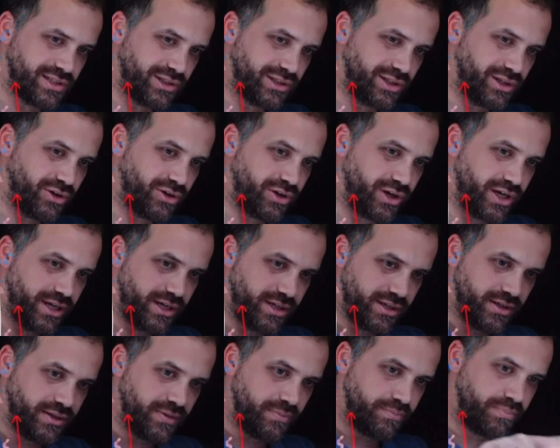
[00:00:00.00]

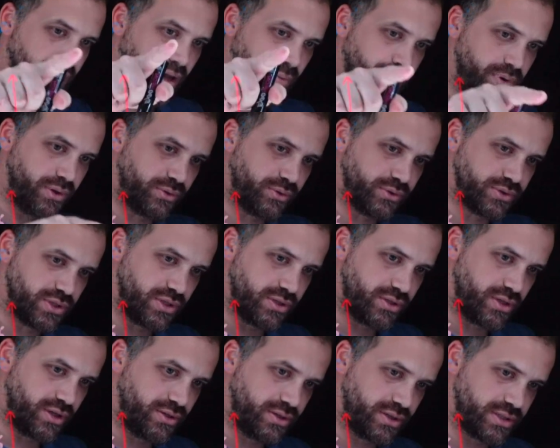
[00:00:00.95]
line, and we also
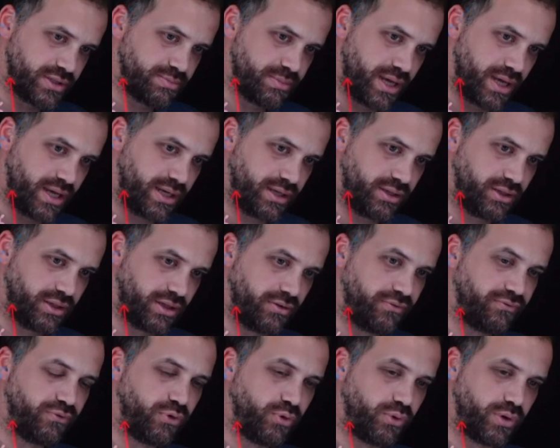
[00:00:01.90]
know that it's making like a
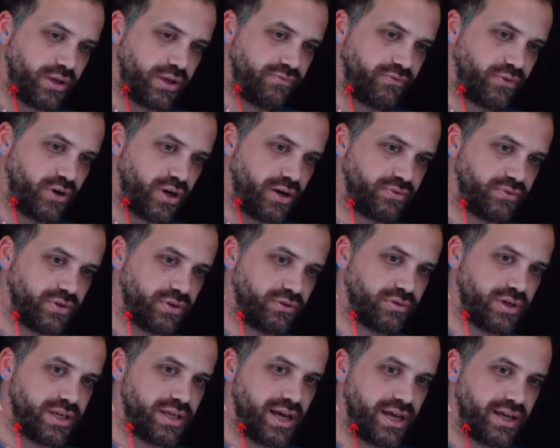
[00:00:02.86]
45
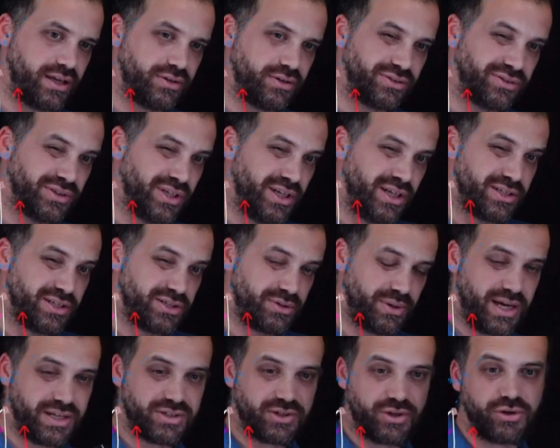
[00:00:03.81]
degree angle. So
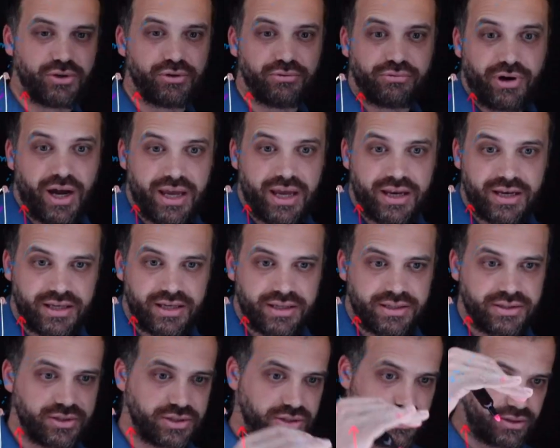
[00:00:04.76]
it has a
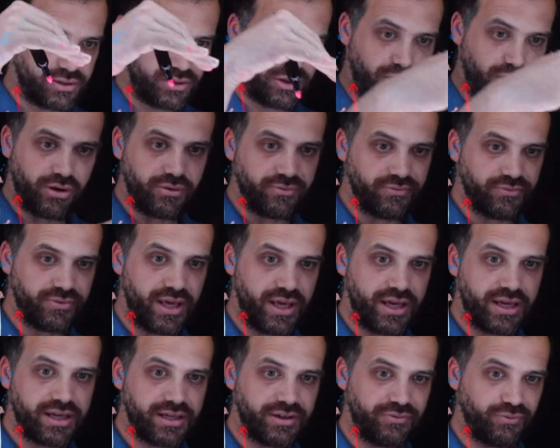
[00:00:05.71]
gradient of
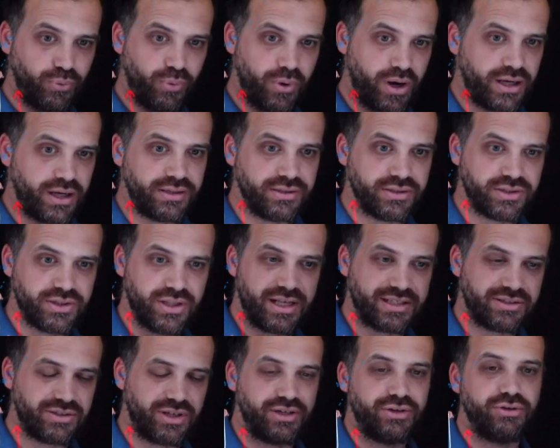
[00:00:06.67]
negative 1. So
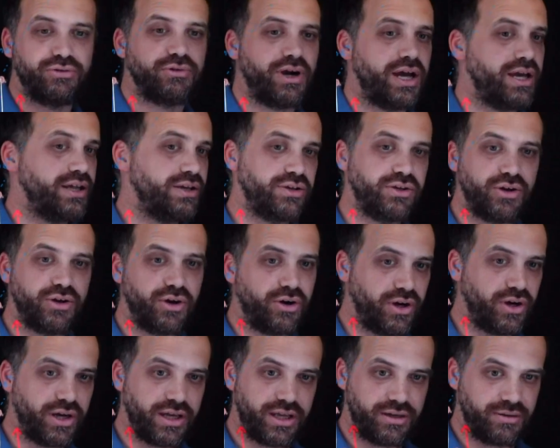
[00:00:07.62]
that's like grade
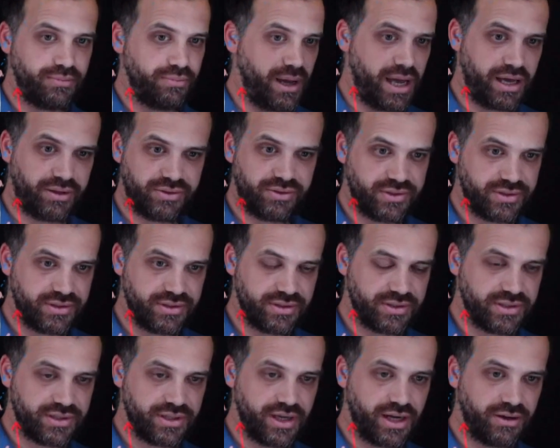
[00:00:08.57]
9 maths
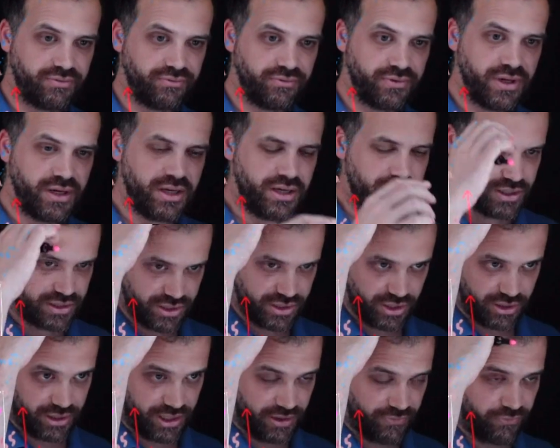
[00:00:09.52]
stuff.
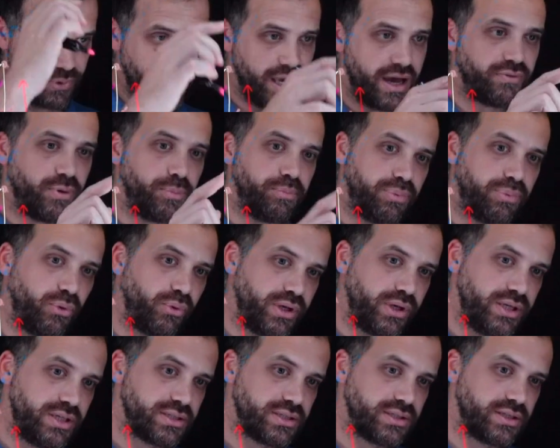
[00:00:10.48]
So if we have a
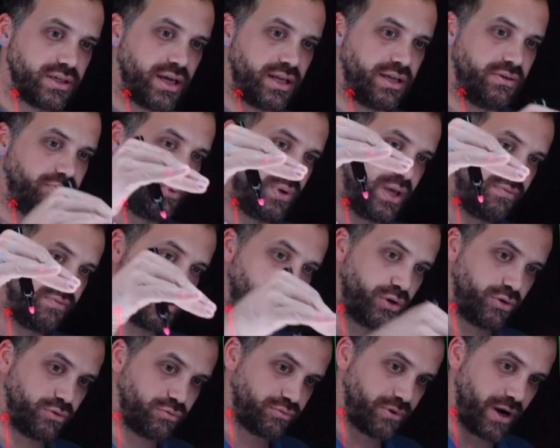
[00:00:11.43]
point and if we have a
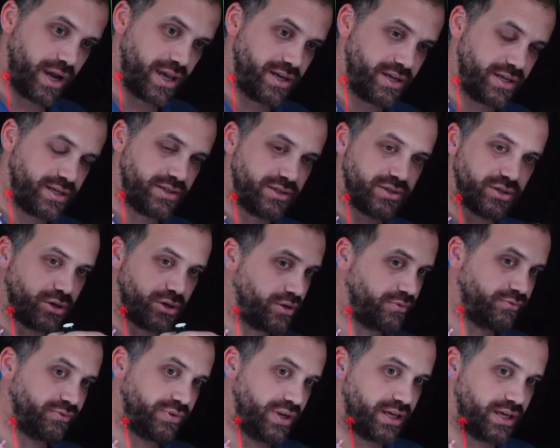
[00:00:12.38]
gradient
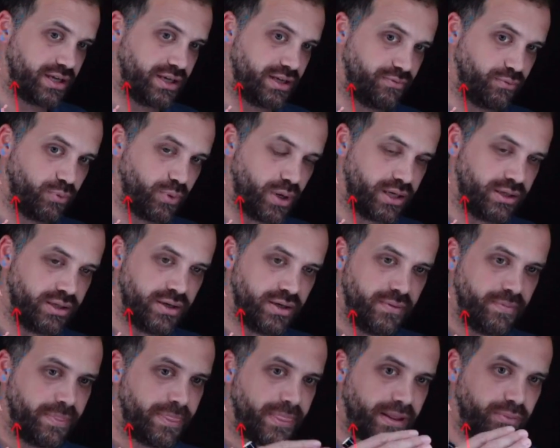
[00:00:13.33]
of negative 1,
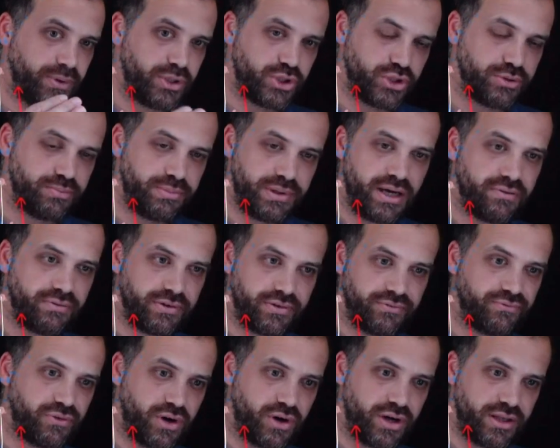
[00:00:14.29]
we should be able to
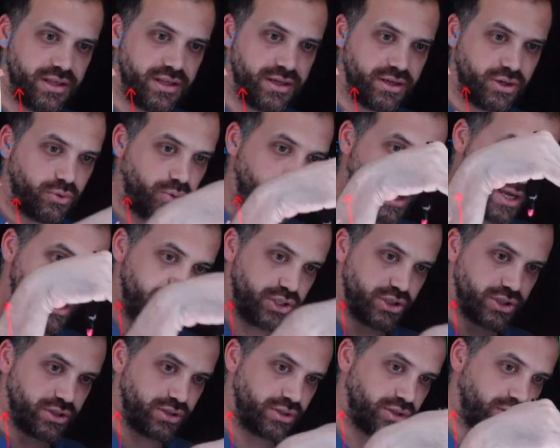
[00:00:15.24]
find the
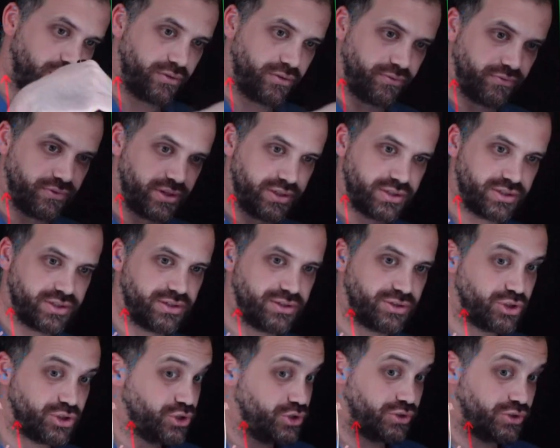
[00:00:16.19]
equation of this
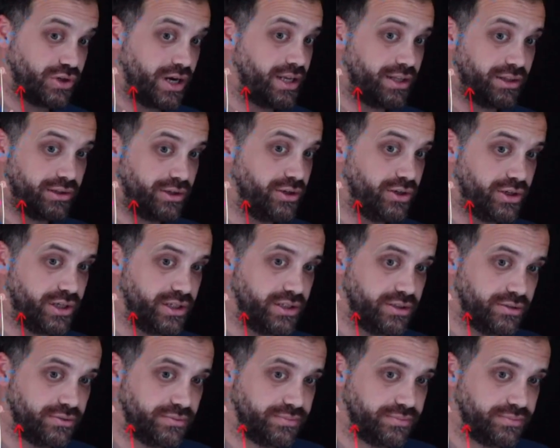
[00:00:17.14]
straight line.